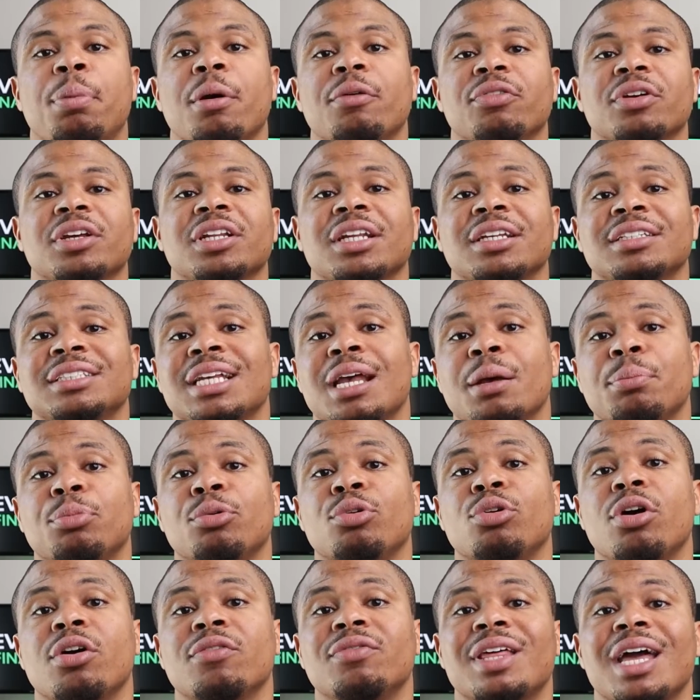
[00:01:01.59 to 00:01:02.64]
perfect
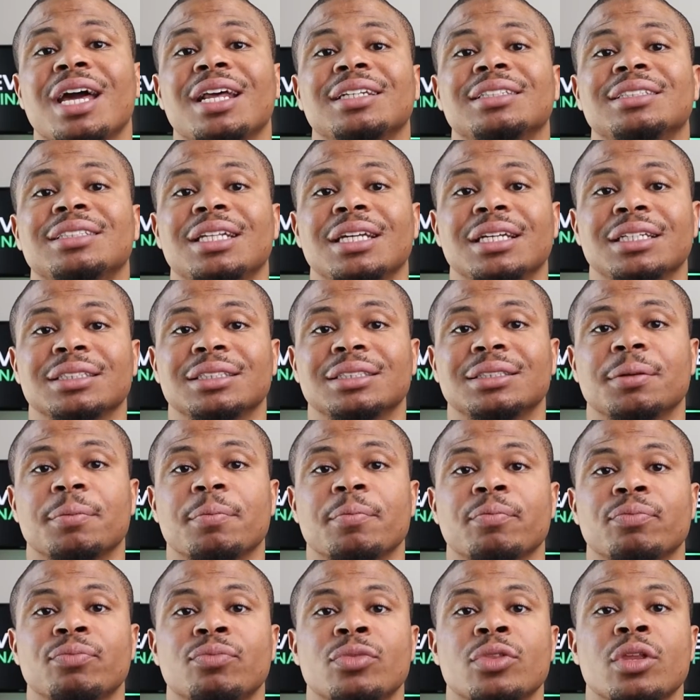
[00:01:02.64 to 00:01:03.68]
example of that is this.
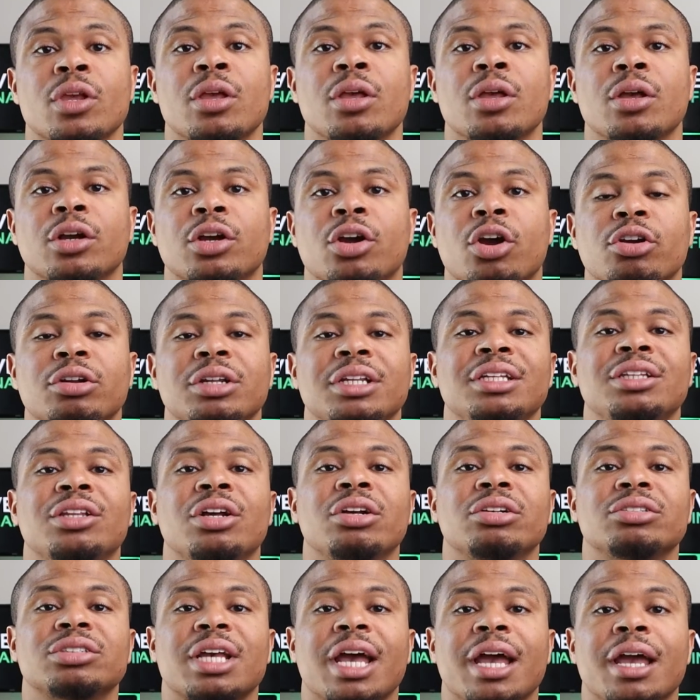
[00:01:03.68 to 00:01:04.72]
Currently,
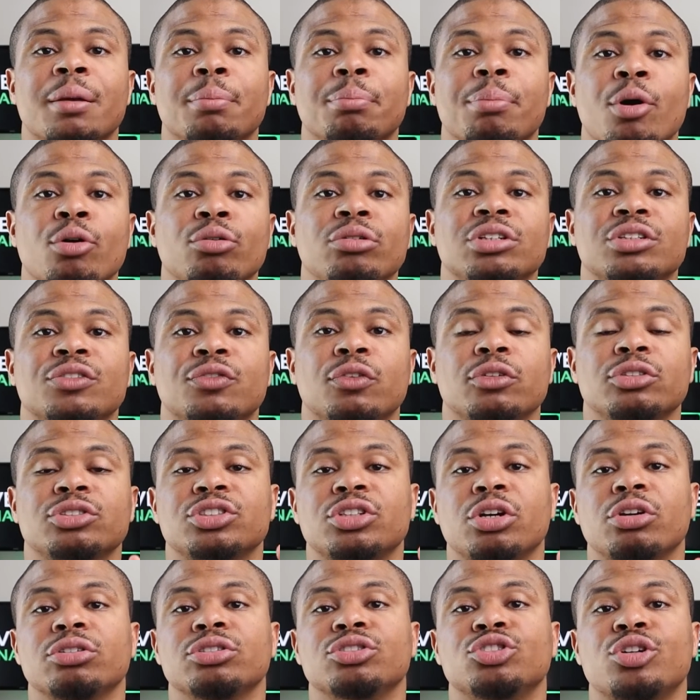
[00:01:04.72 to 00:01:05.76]
there's a bonus for
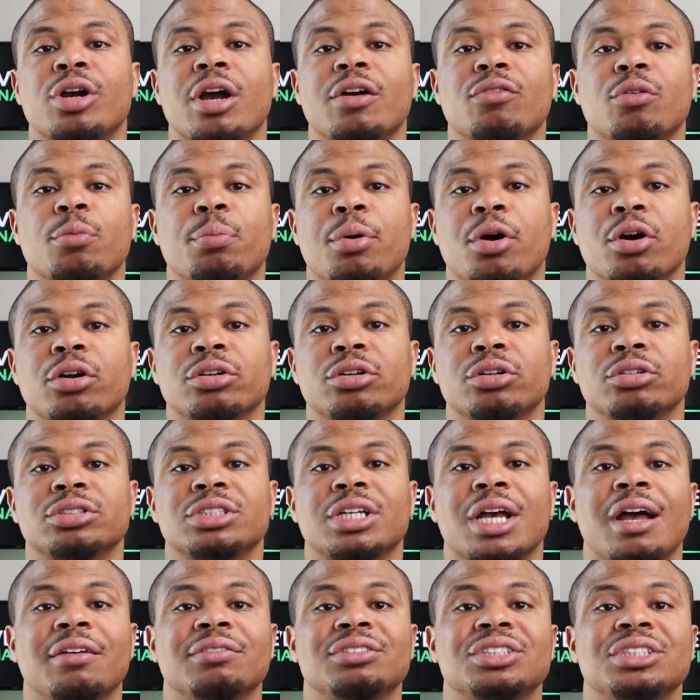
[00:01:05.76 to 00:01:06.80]
certain travel partners.
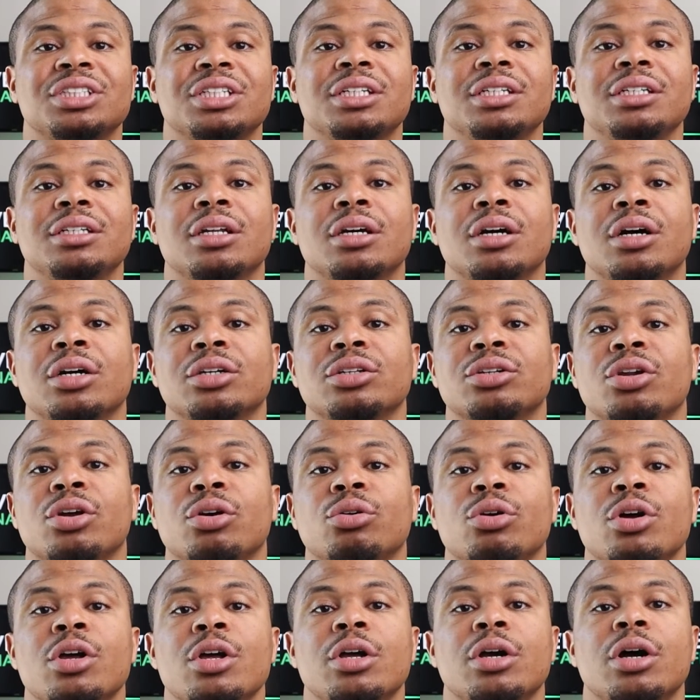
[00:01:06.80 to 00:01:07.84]
I've seen, a
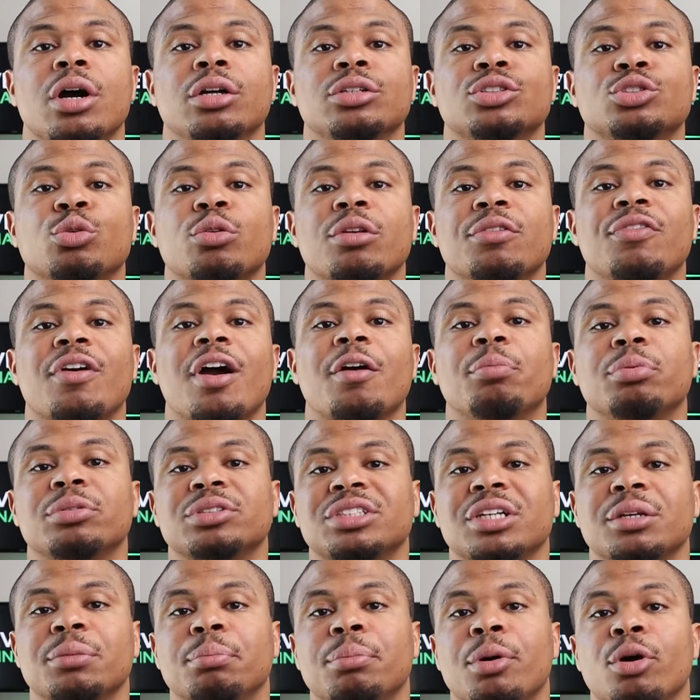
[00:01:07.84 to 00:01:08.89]

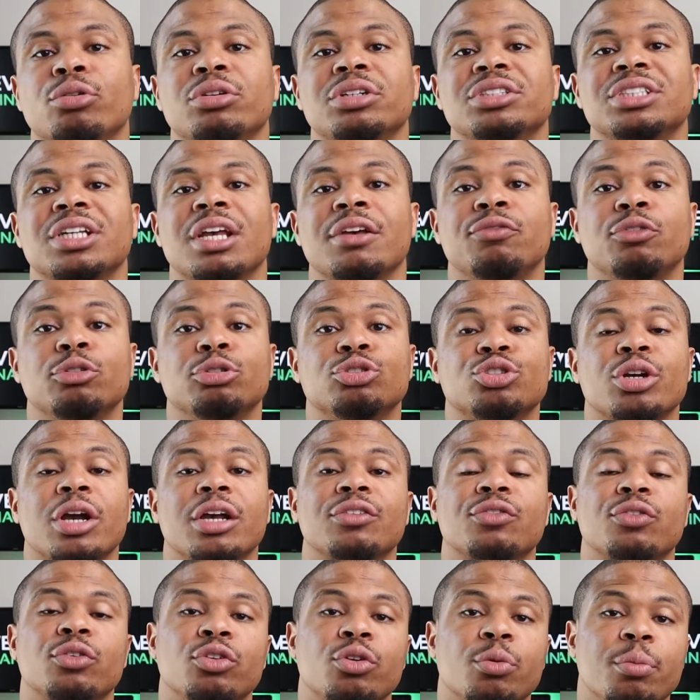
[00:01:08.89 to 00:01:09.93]
25% bonus if you
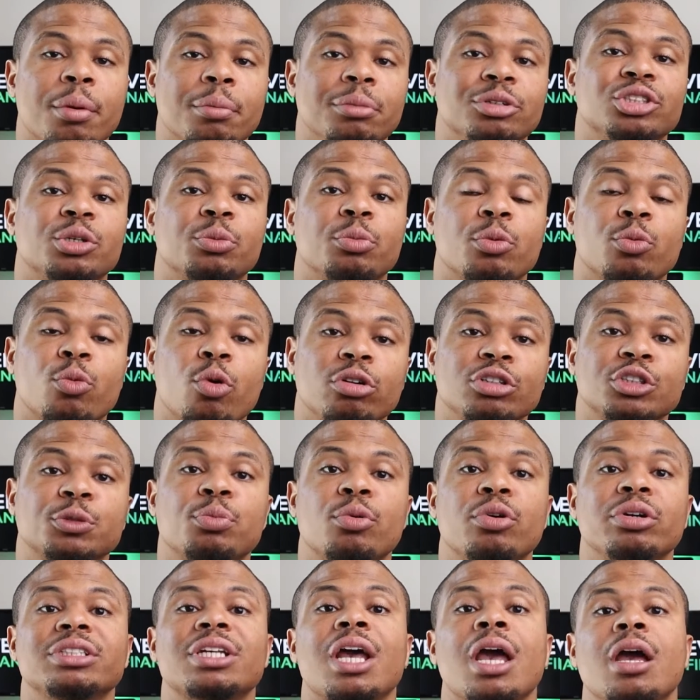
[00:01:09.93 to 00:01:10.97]
transfer your membership rewards
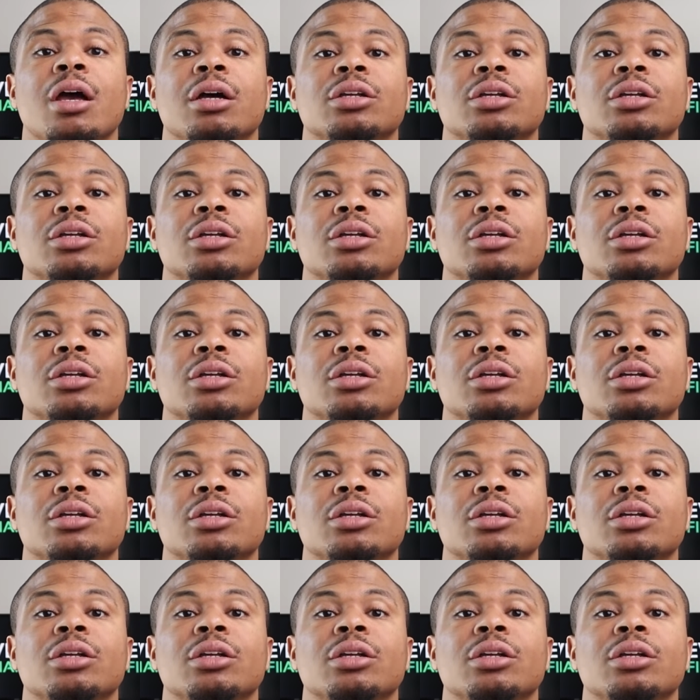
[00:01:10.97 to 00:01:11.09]
points